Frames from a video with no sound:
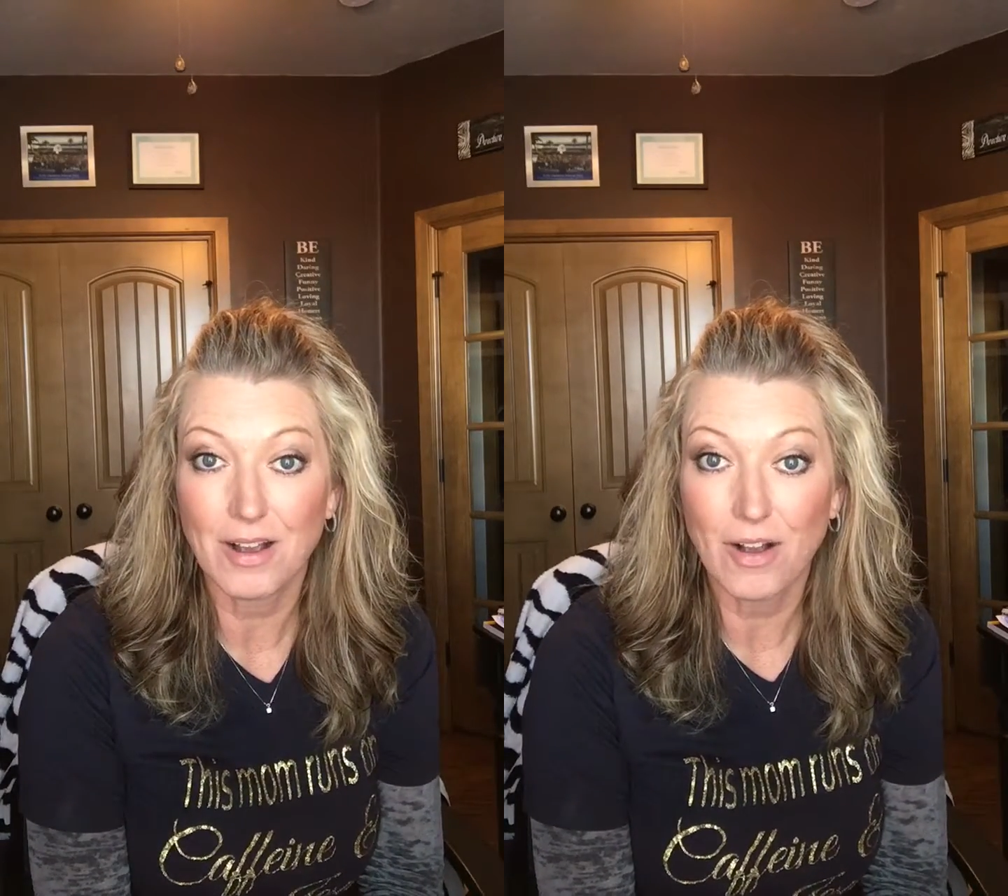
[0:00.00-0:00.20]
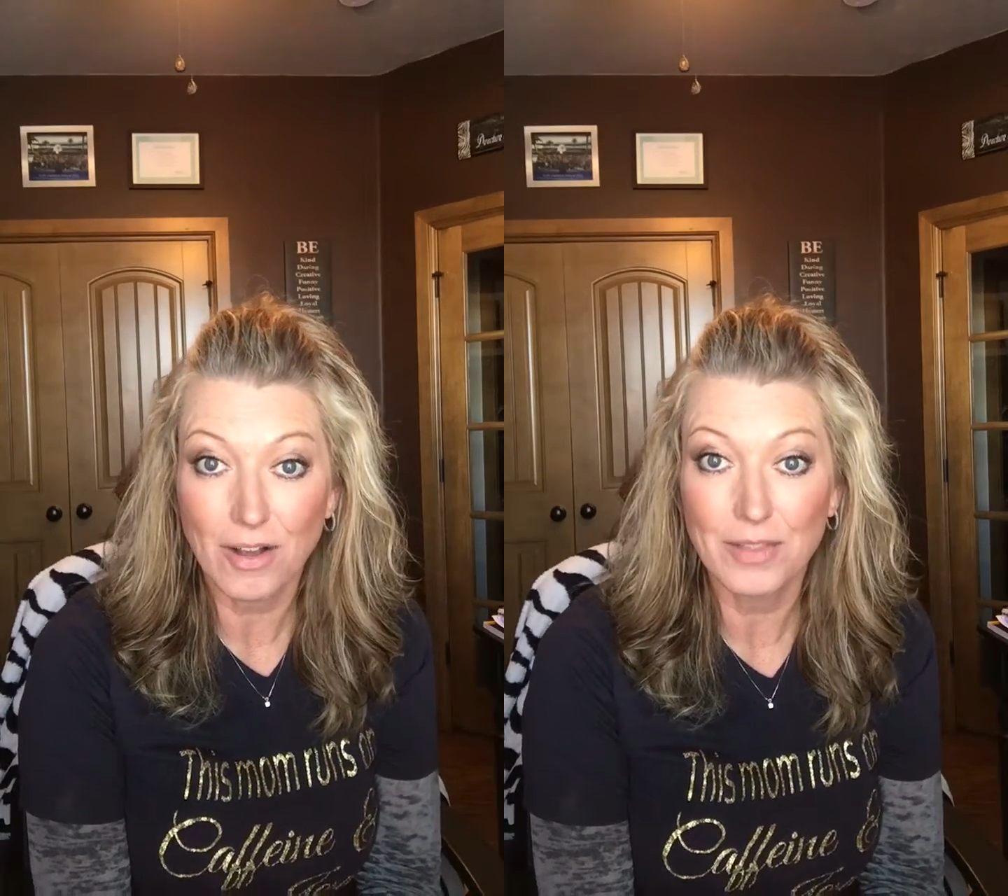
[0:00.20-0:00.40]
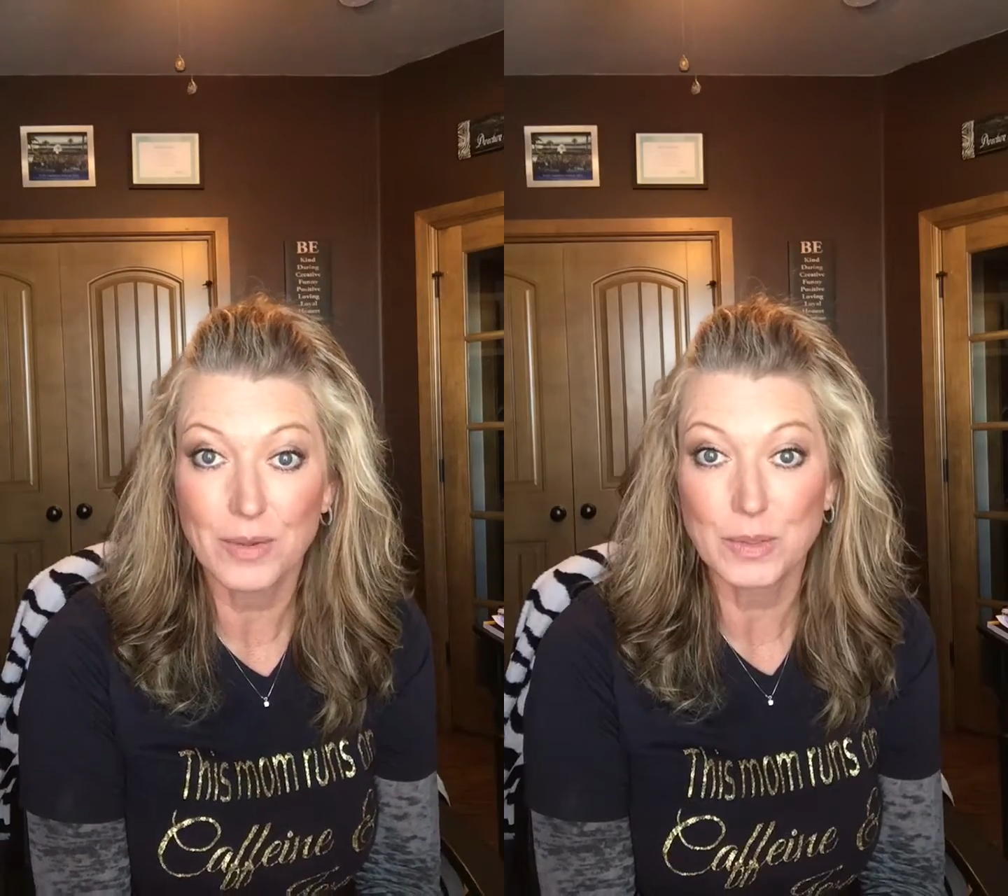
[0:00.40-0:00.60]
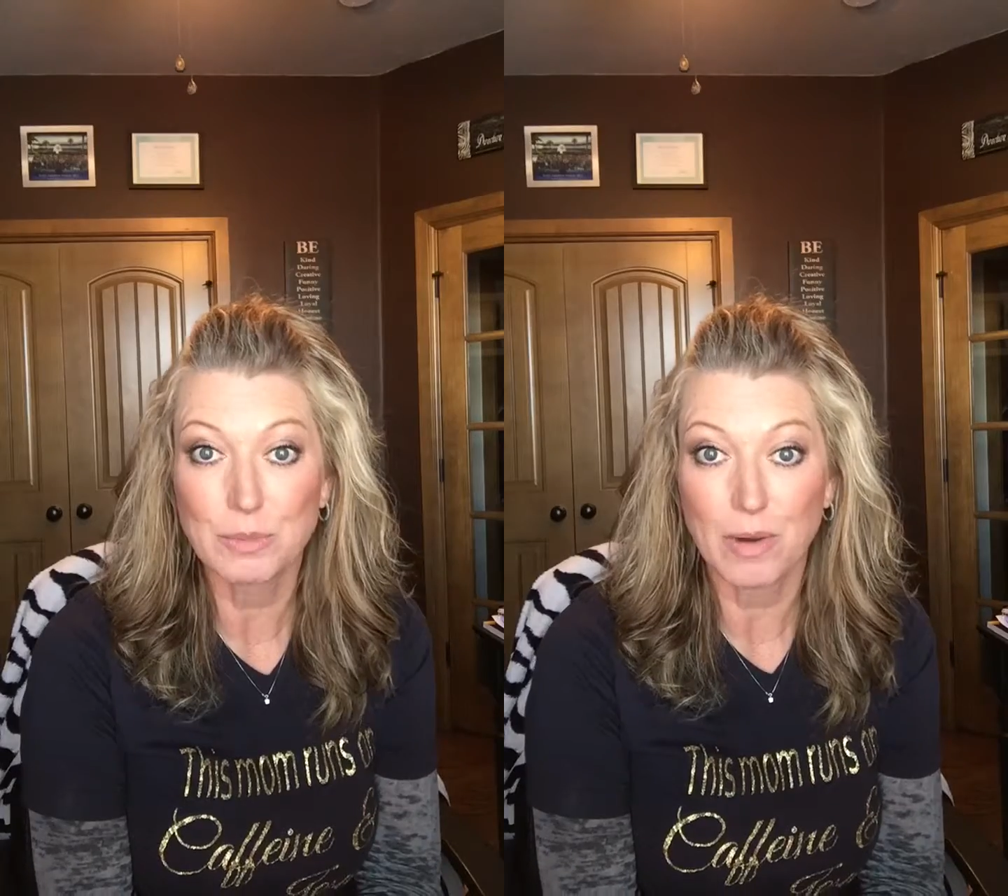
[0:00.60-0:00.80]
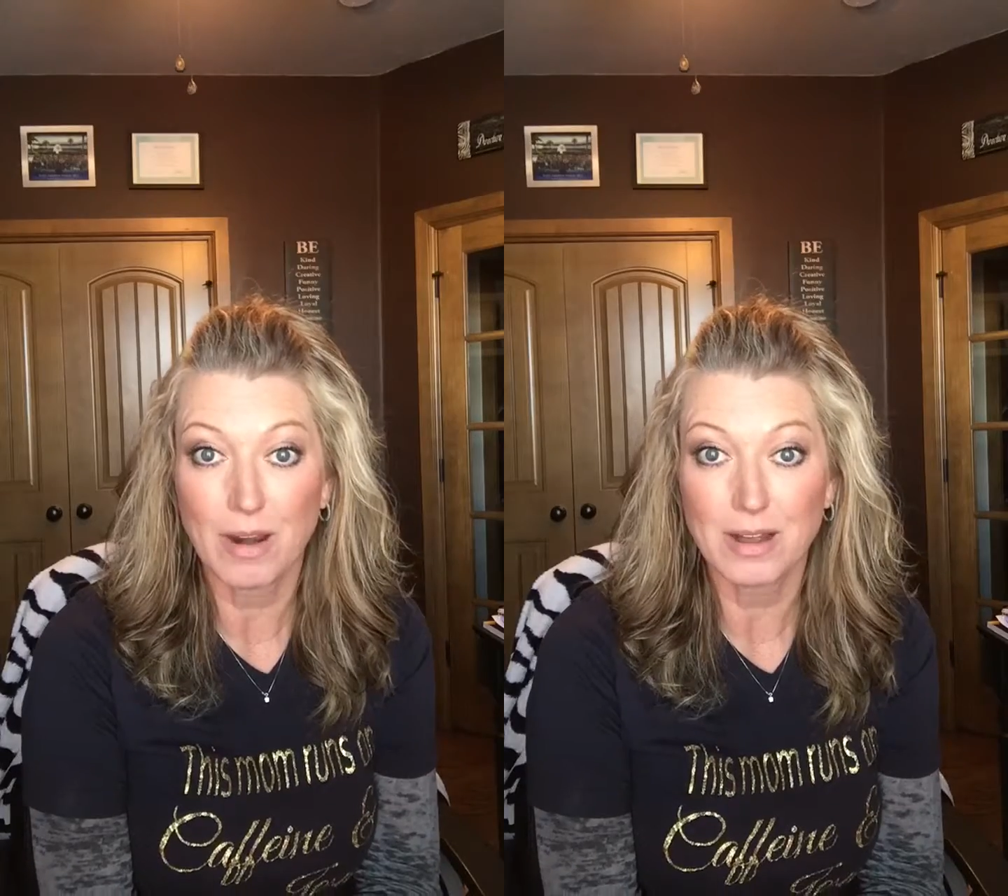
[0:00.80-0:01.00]
on those
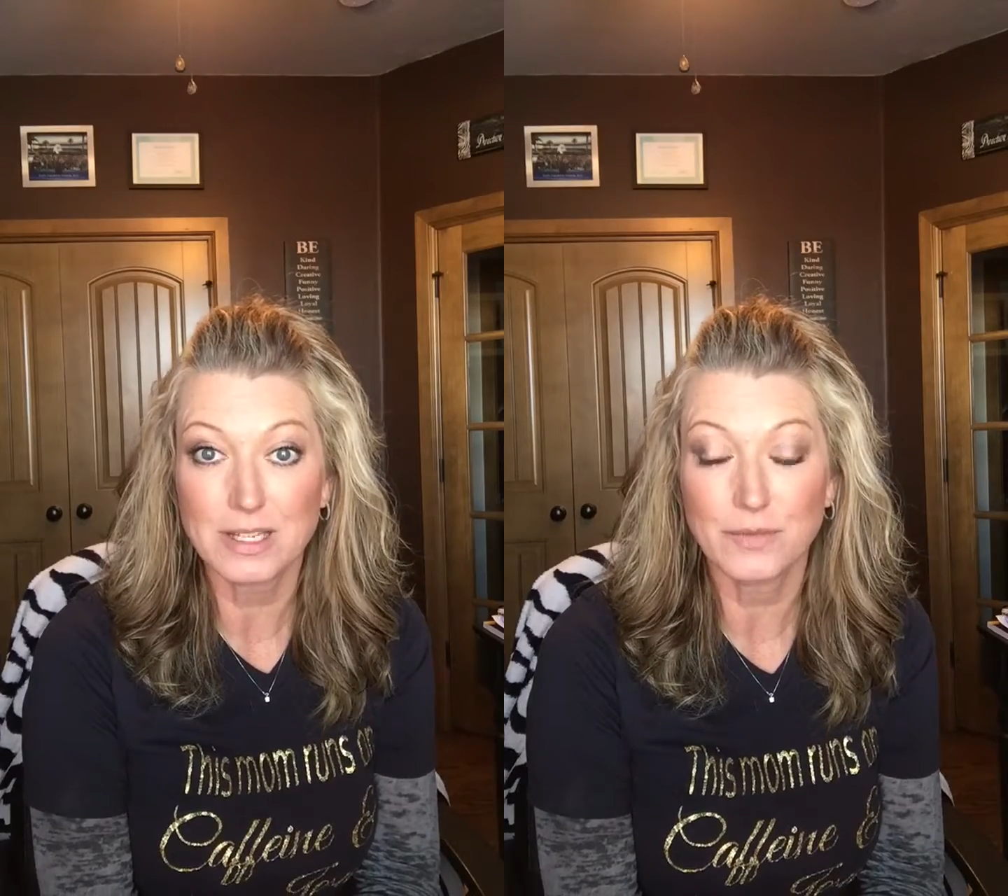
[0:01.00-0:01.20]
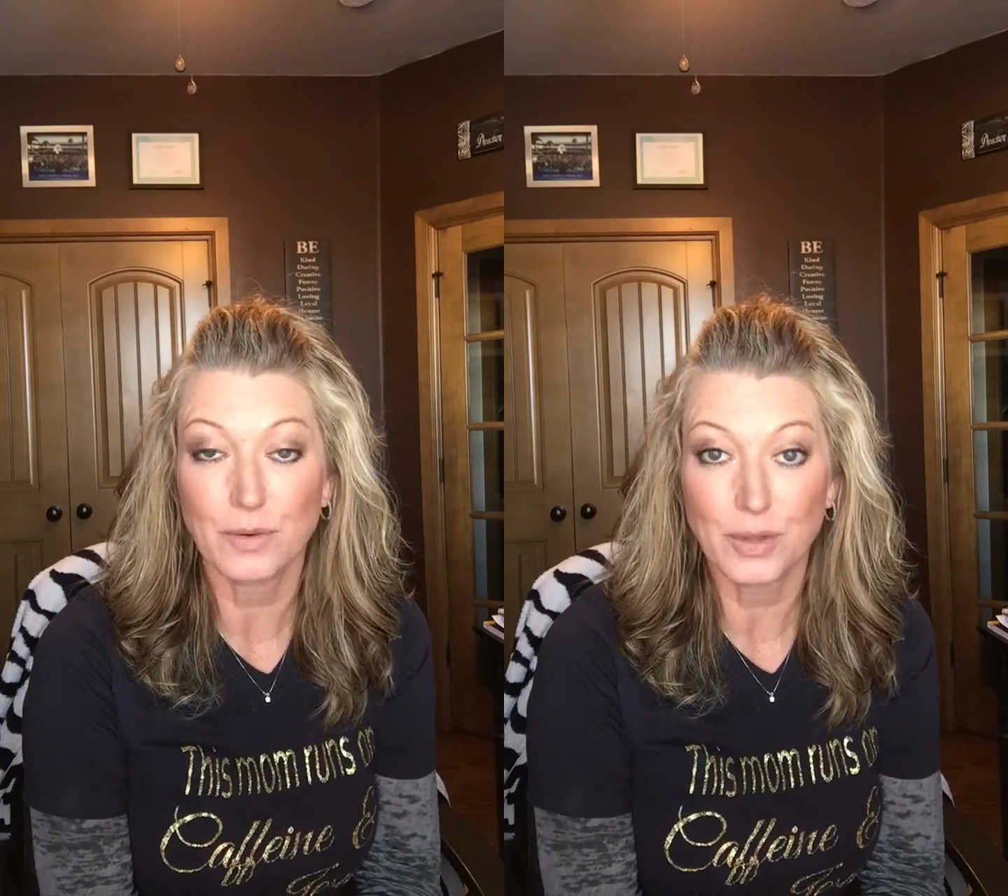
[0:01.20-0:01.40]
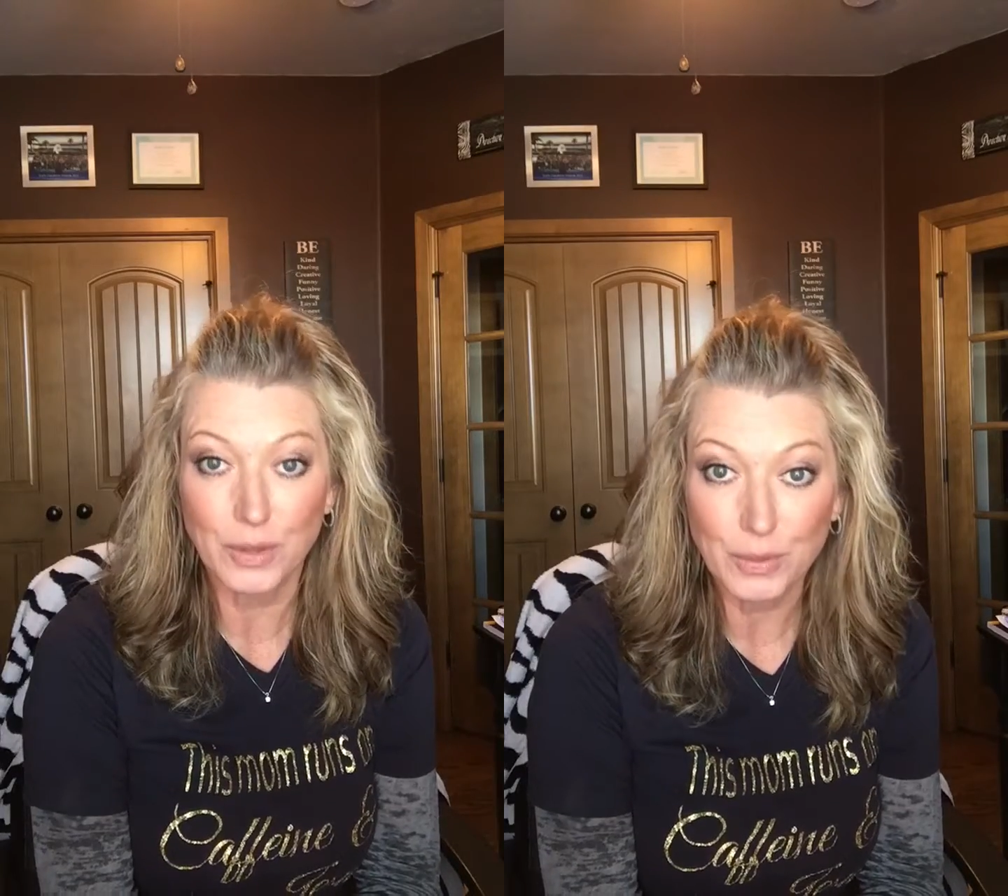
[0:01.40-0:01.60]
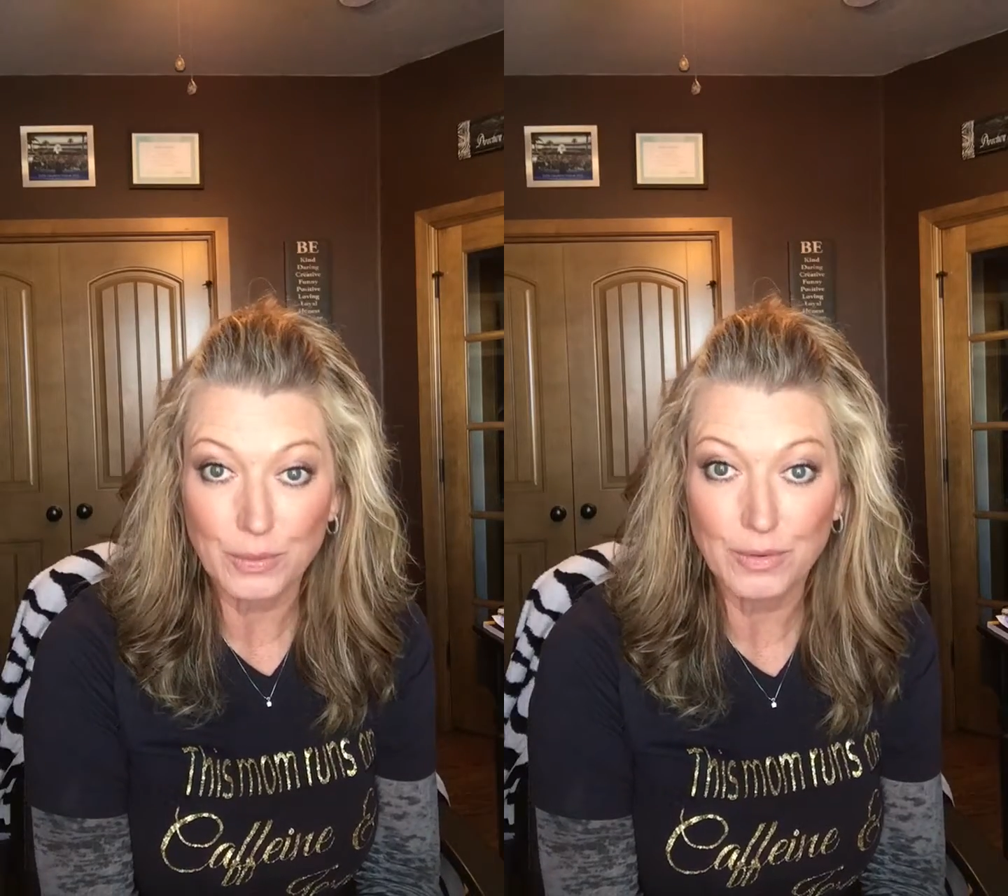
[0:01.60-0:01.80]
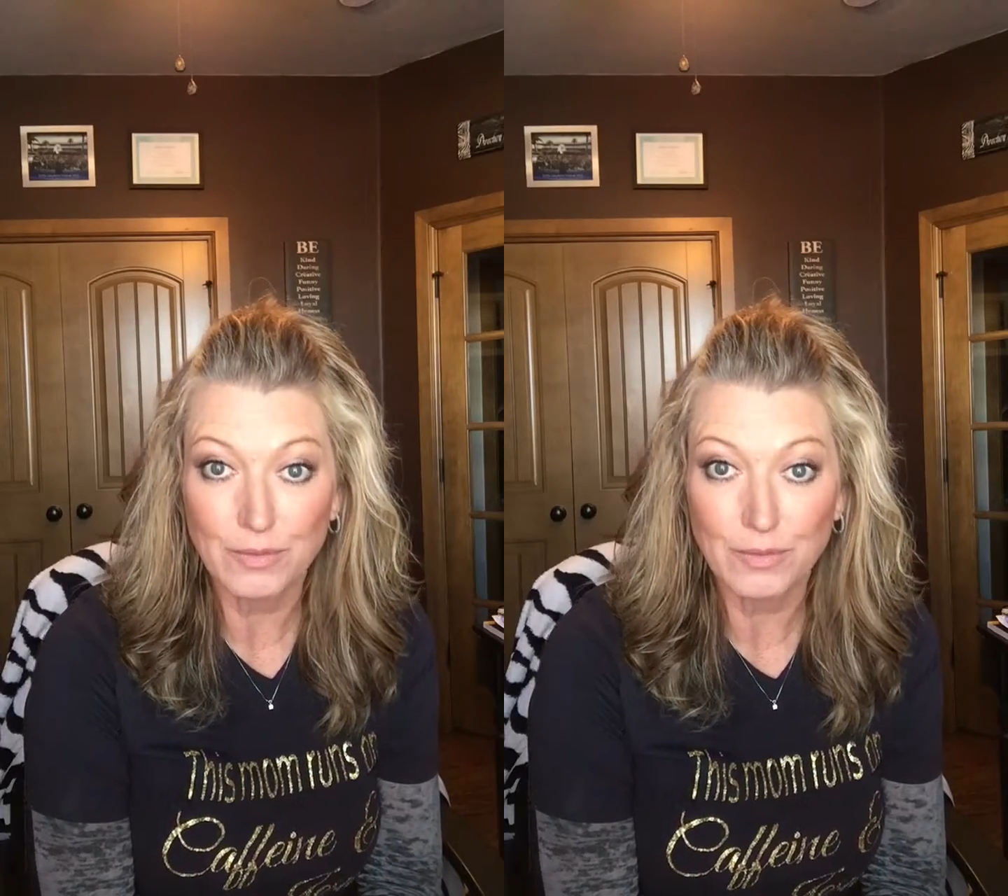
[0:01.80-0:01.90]
products for you,